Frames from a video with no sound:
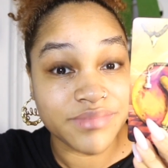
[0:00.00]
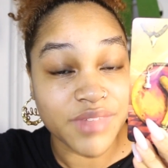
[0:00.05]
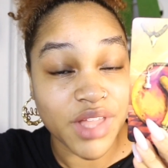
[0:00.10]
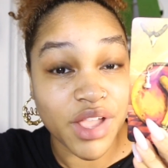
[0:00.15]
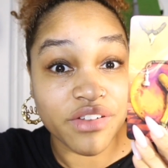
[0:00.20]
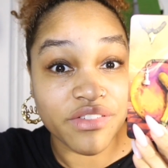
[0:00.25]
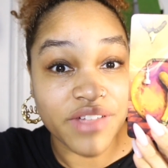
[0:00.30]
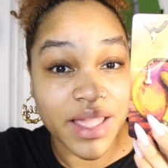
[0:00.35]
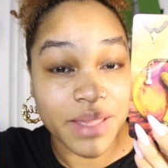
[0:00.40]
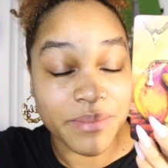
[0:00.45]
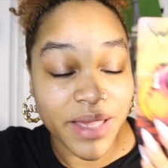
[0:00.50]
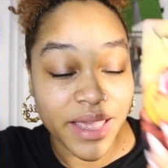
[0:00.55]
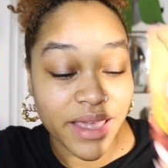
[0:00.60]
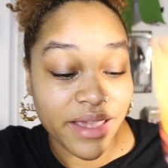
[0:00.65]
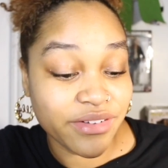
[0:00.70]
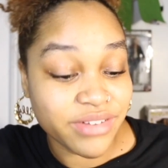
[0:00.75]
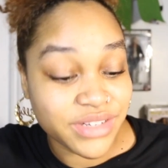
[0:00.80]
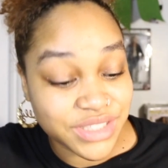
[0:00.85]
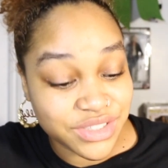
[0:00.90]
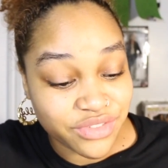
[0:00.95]
All right, my
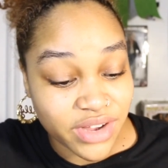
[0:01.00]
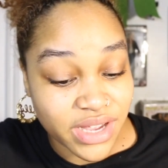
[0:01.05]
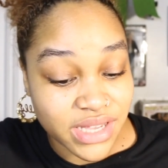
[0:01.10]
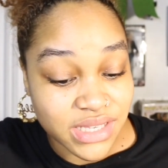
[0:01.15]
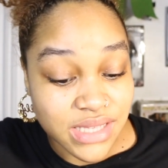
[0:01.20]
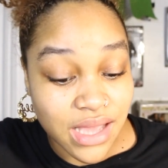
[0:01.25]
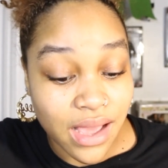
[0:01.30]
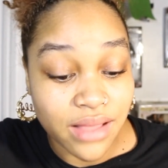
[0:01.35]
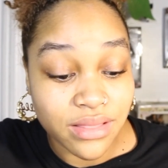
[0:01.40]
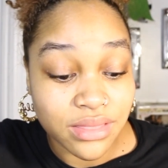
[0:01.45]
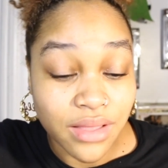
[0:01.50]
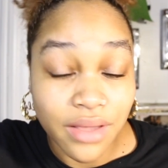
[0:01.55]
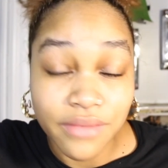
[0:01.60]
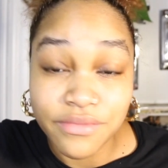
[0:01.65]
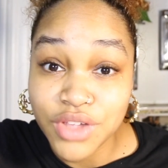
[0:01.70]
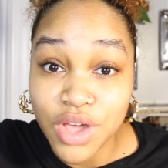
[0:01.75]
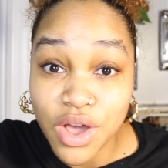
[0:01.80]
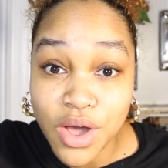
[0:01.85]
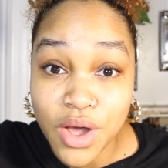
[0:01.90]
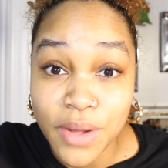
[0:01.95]
Aries friends, I love
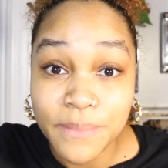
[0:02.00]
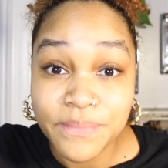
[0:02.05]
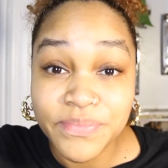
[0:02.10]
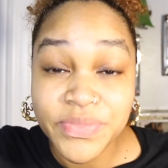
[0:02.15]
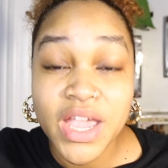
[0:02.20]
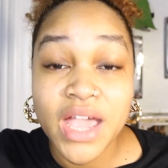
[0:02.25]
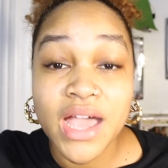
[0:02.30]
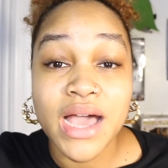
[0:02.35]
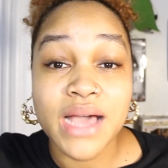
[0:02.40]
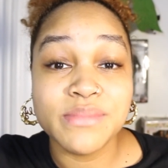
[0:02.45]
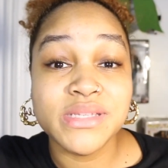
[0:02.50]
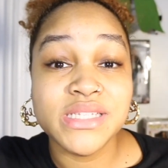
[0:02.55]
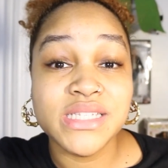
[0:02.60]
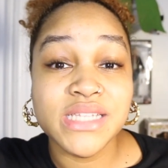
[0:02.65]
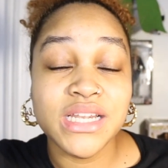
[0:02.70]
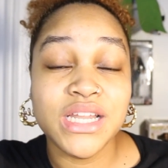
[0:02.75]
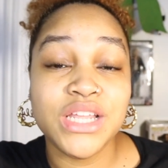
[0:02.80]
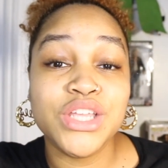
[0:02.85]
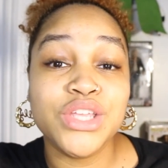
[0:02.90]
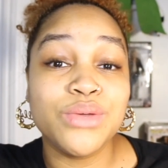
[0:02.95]
y'all. I'm
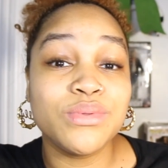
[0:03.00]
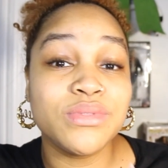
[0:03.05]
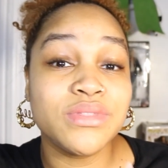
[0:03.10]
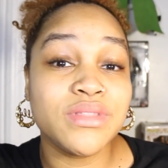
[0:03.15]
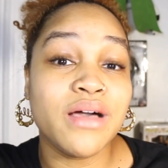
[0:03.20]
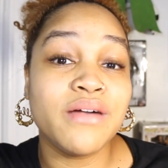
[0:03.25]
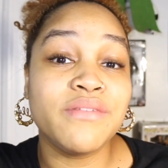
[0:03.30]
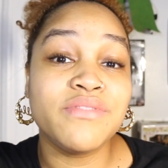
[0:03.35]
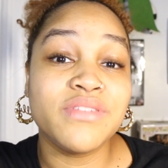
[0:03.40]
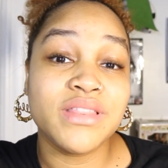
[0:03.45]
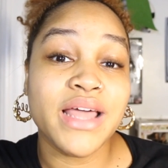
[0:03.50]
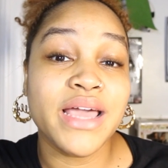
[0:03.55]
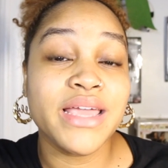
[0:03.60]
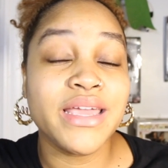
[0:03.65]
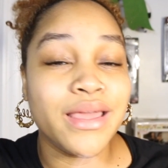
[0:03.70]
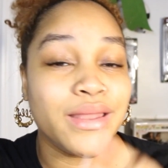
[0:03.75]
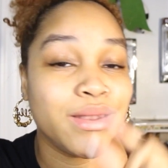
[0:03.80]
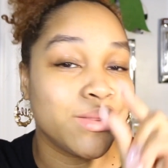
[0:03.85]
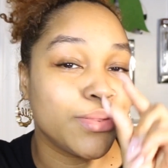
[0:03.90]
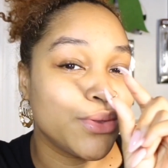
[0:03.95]
sending you love, light,
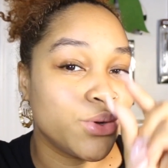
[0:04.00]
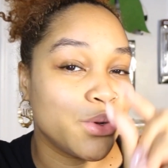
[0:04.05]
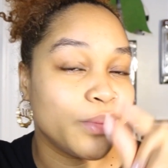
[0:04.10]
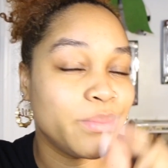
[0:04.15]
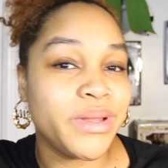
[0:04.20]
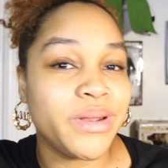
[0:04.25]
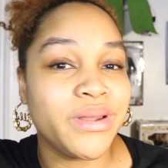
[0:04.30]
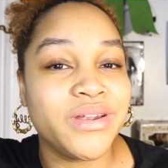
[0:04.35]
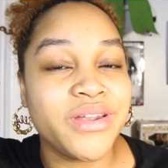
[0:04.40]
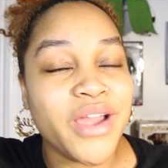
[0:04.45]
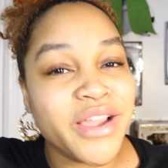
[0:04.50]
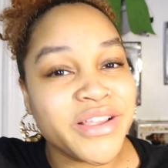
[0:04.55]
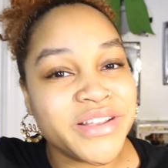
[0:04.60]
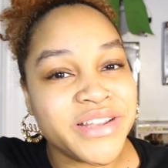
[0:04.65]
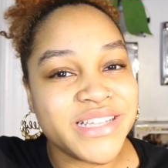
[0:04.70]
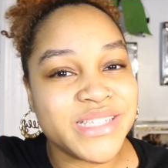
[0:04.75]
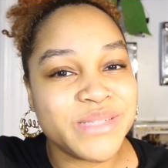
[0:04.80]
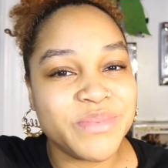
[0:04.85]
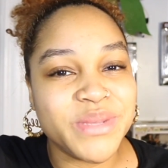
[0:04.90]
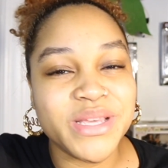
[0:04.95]
and a little bit of
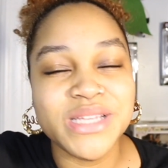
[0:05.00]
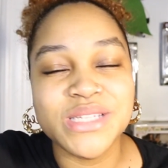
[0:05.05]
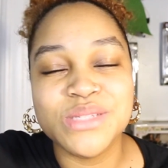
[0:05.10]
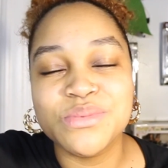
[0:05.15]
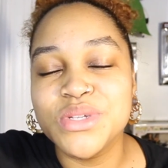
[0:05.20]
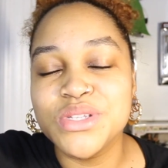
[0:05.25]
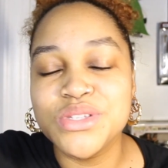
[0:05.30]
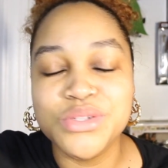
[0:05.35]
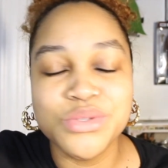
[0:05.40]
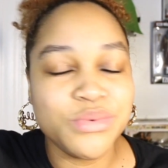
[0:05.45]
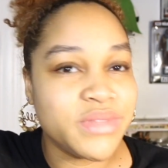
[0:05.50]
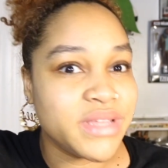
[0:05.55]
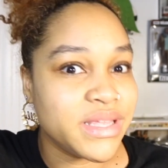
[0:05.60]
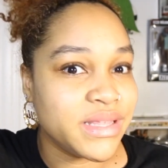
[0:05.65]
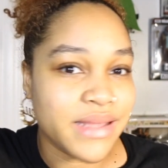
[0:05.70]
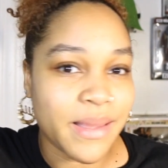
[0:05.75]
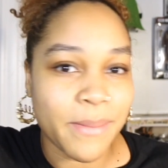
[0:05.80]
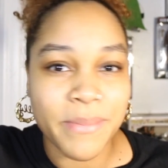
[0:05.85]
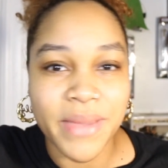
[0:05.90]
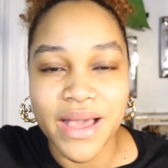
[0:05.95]
darkness because we do
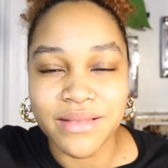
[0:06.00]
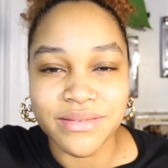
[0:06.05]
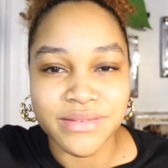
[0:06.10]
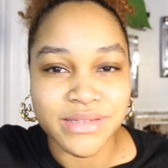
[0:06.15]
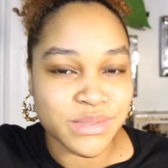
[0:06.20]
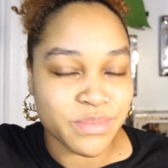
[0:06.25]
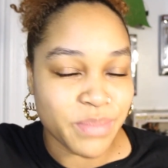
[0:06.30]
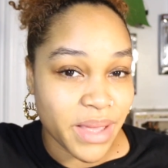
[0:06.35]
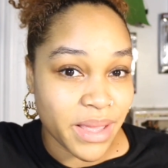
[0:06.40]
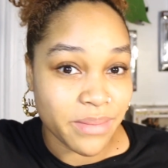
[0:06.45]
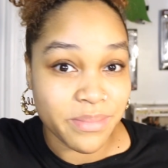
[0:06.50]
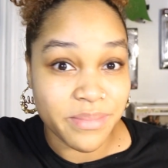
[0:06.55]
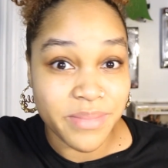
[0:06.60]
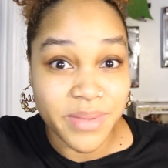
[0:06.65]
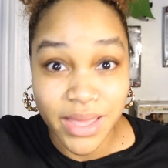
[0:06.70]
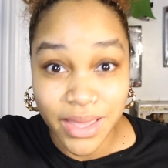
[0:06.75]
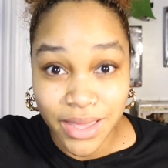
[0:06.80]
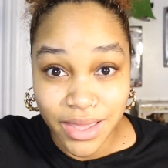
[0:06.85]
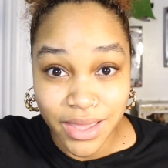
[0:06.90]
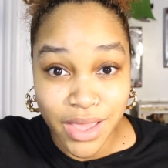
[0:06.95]
need that balance,
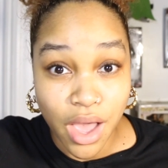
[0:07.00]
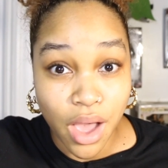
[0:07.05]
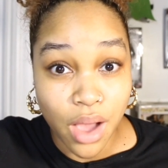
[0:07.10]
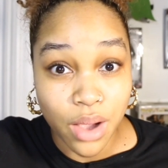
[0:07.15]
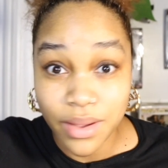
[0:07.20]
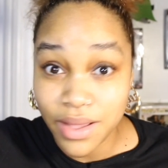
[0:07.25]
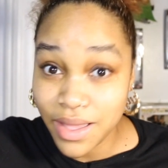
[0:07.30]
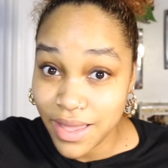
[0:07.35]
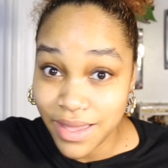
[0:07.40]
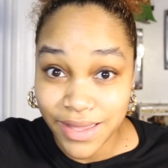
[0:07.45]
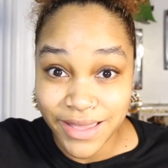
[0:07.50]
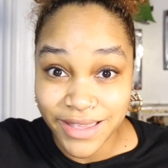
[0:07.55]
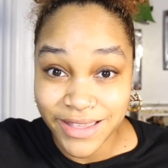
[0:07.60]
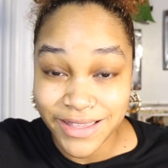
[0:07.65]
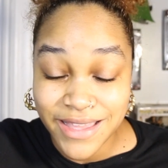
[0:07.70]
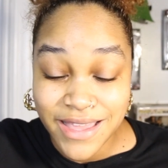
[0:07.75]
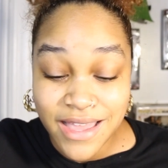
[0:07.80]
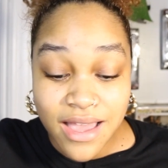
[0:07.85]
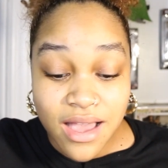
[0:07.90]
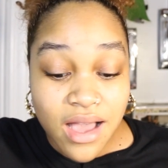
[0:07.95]
baby. Okay?
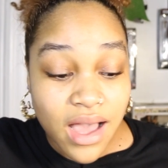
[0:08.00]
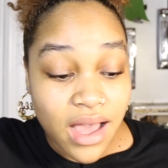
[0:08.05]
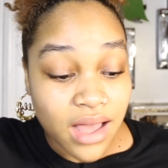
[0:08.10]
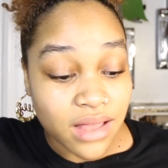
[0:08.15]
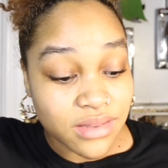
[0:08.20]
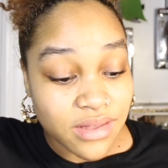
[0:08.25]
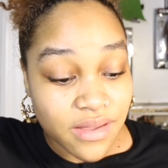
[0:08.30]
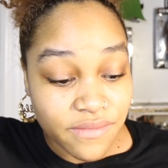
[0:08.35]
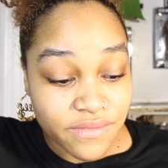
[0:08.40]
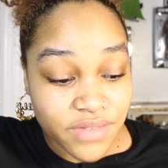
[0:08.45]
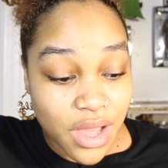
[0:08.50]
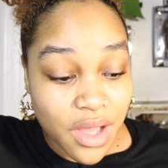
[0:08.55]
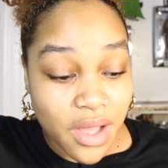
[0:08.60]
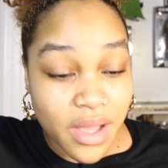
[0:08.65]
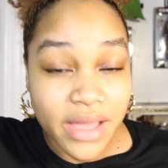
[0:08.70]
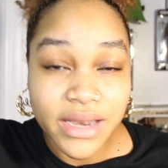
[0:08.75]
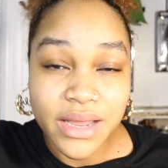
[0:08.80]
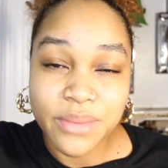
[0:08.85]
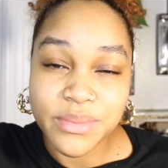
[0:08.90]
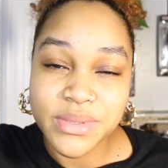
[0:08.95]
I love y'all,
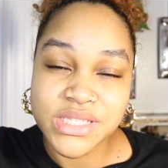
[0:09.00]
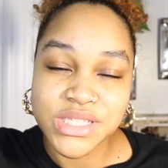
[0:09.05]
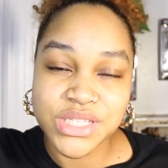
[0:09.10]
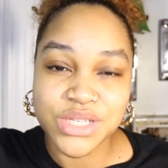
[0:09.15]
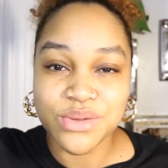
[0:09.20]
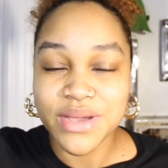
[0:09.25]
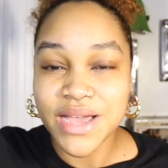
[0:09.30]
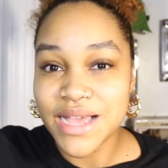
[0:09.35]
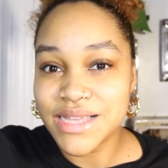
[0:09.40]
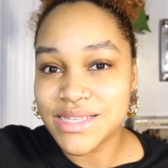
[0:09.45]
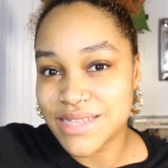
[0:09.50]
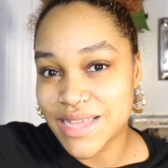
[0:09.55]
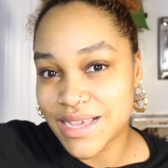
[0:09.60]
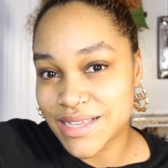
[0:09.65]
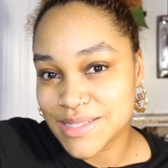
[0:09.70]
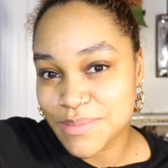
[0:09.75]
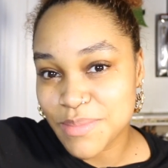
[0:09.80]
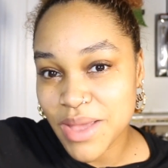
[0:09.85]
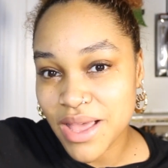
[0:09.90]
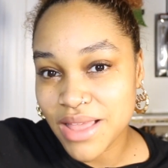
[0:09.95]
and I will see you guys
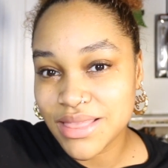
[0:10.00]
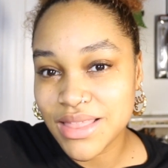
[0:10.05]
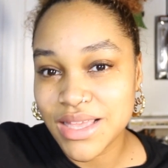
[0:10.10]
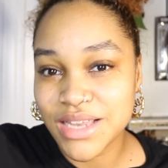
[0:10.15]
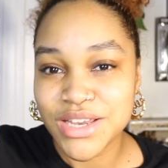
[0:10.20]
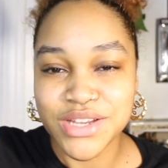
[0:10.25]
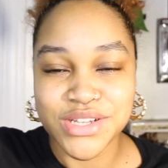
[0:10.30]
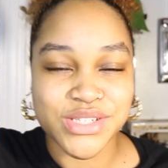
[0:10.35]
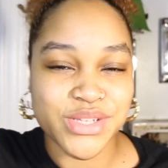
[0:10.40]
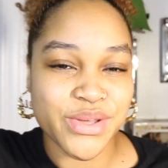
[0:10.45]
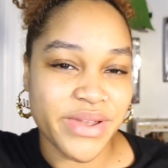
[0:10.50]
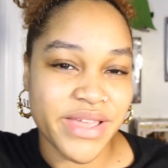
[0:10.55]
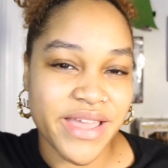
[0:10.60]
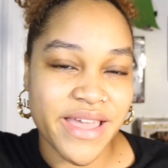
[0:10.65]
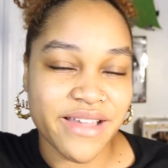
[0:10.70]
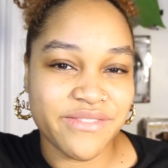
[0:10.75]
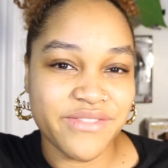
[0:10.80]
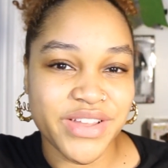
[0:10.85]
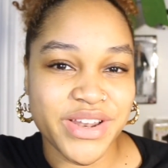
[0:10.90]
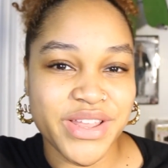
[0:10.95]
next month in your
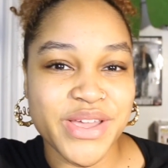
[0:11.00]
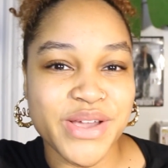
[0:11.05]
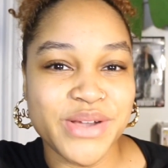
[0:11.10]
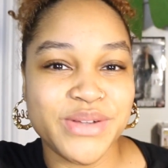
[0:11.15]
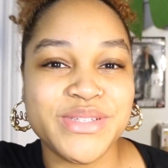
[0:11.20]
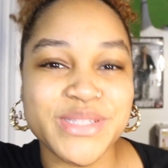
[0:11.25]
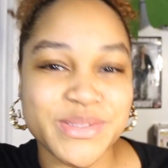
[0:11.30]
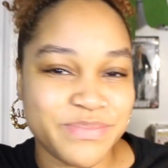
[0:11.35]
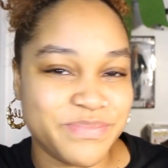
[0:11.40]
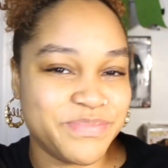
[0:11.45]
Zodiac videos.